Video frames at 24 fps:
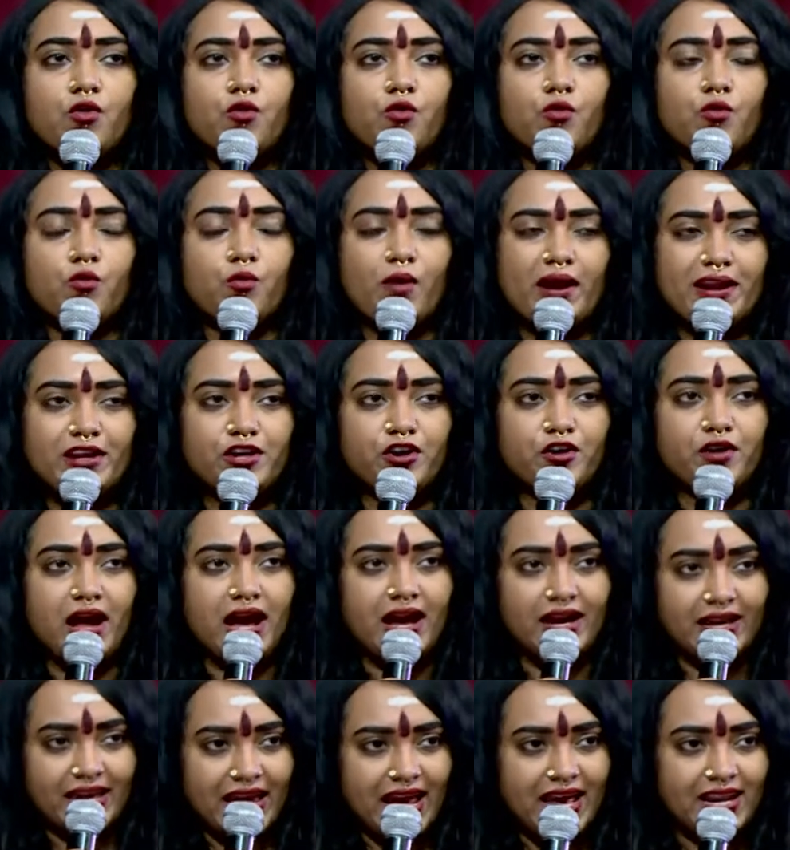When you're
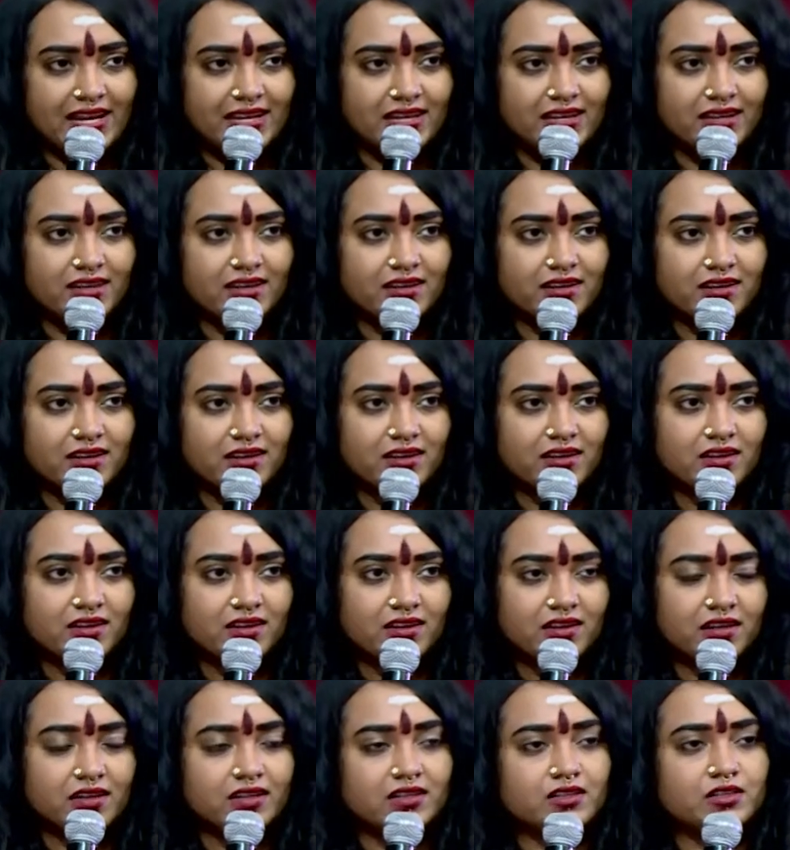again
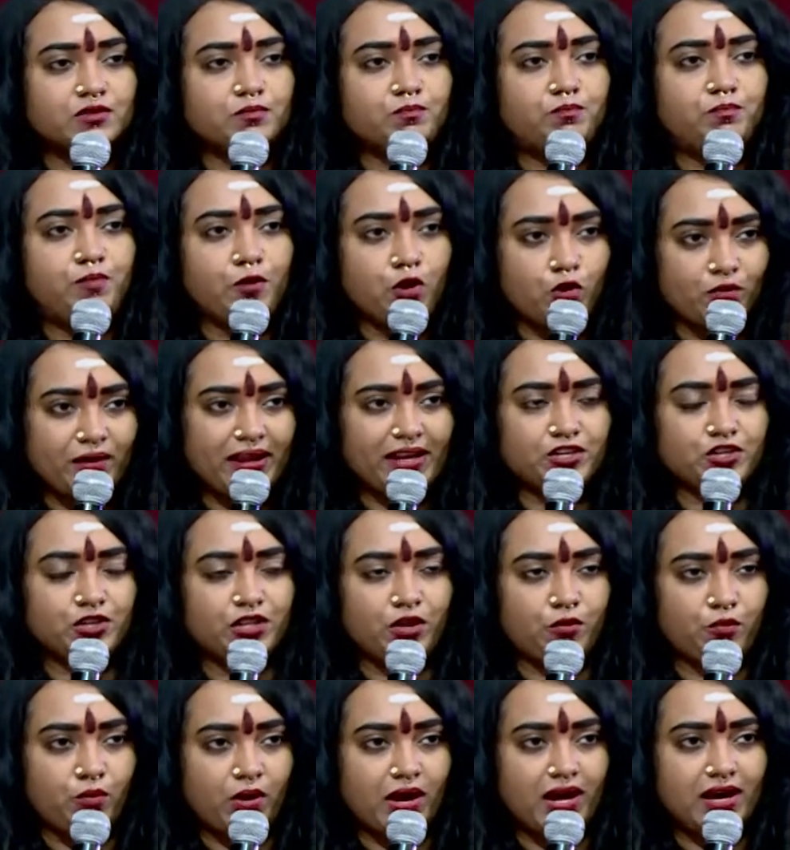proving to
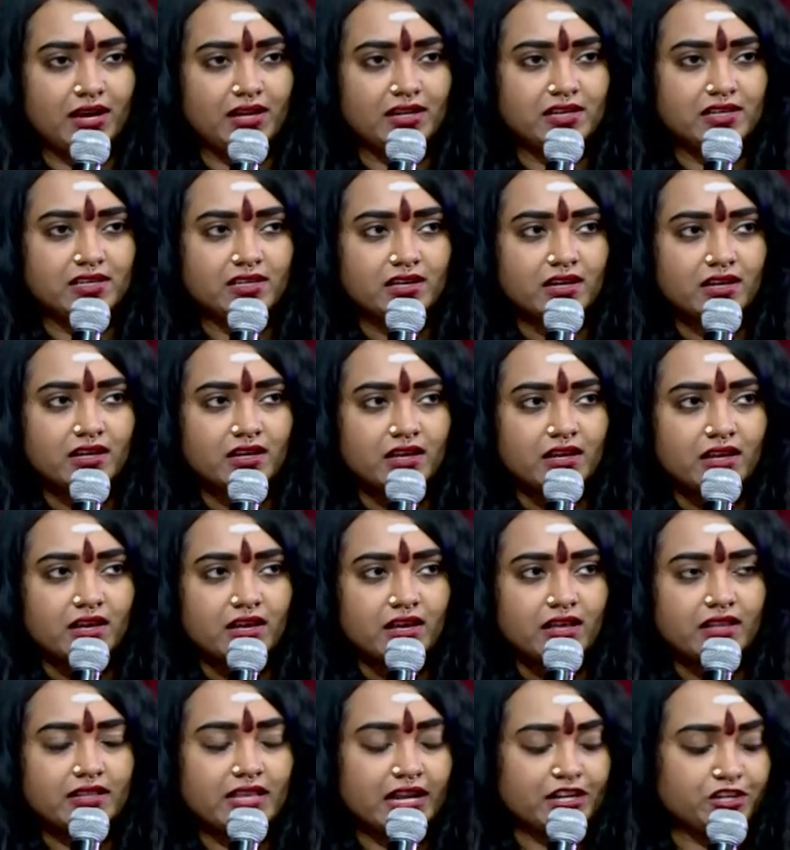the world
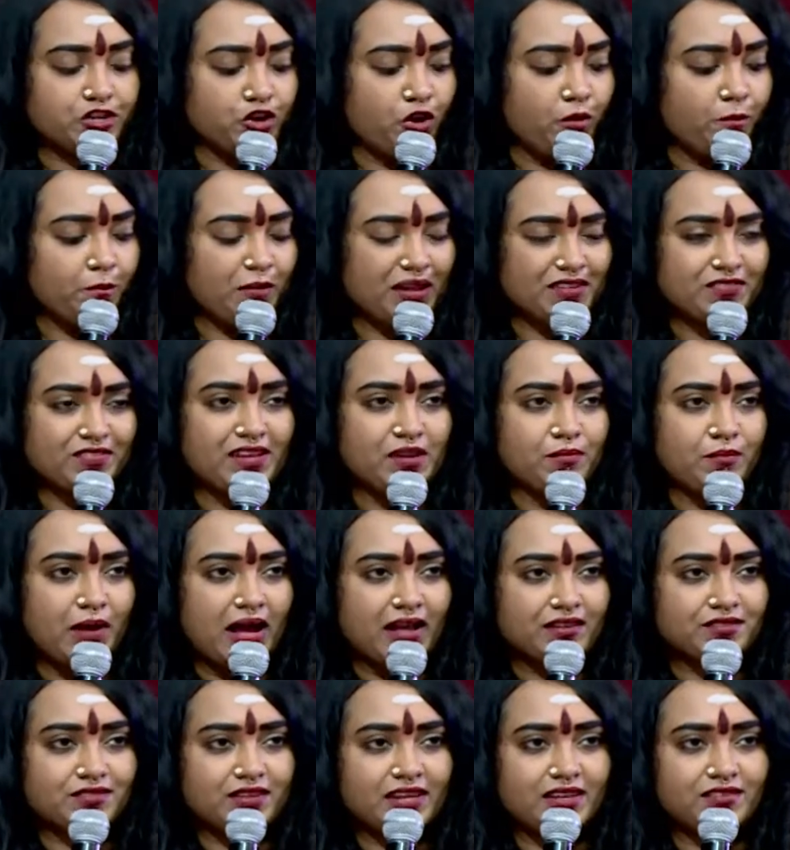that your muscle
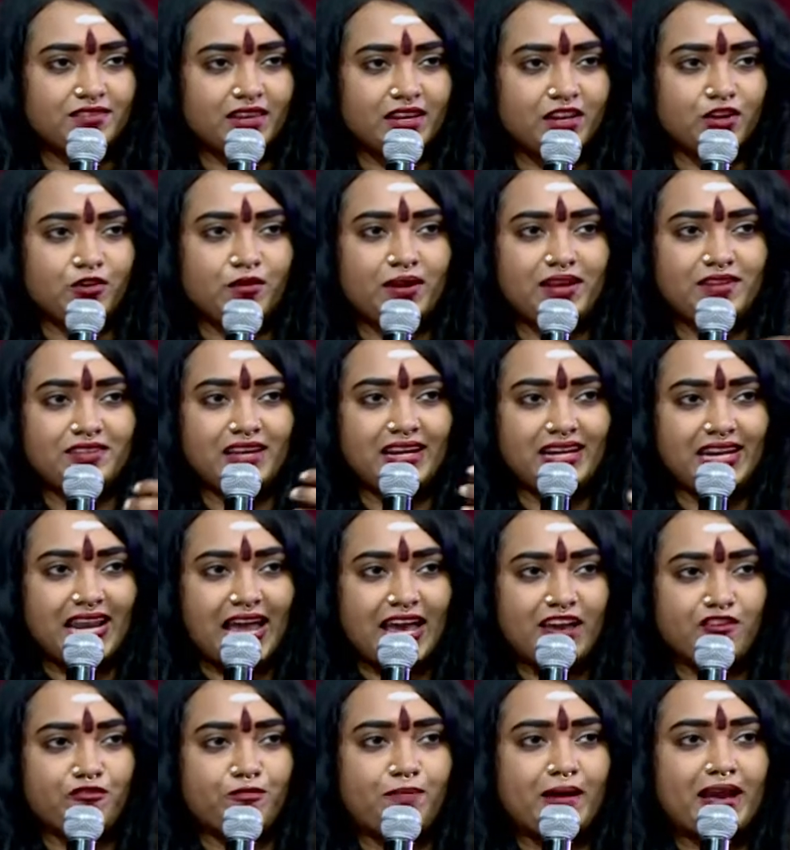mass is increasing
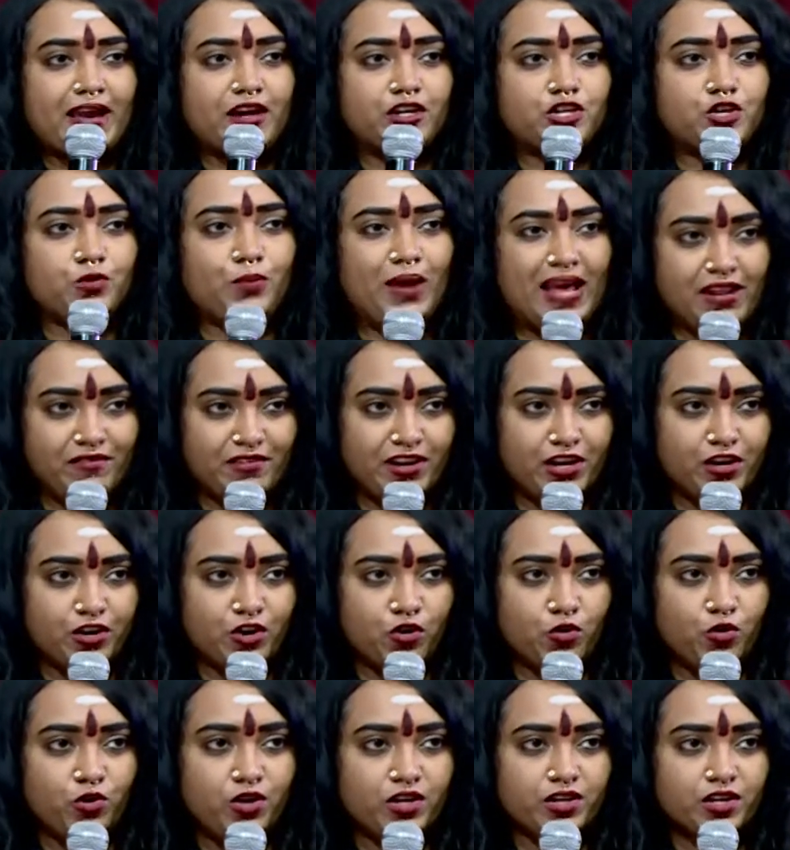live by a
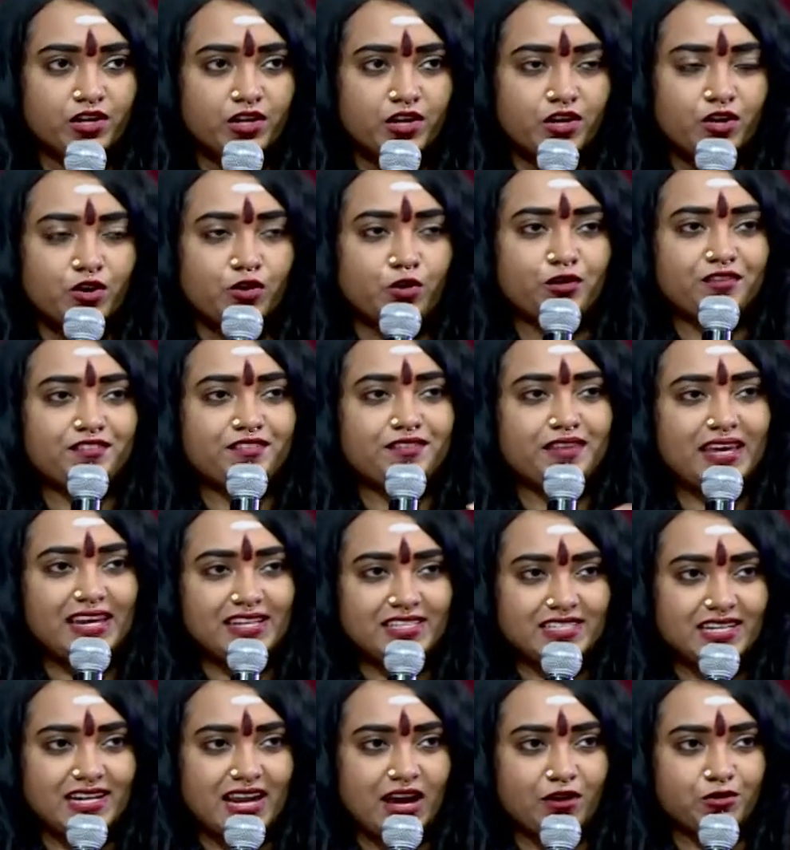12-year-old who's
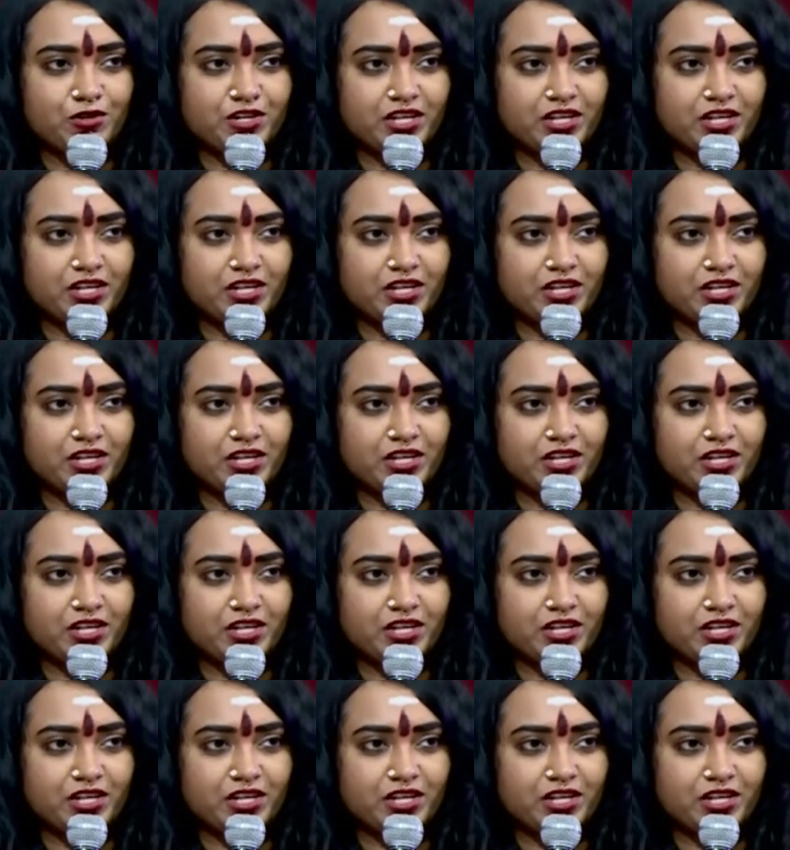seated out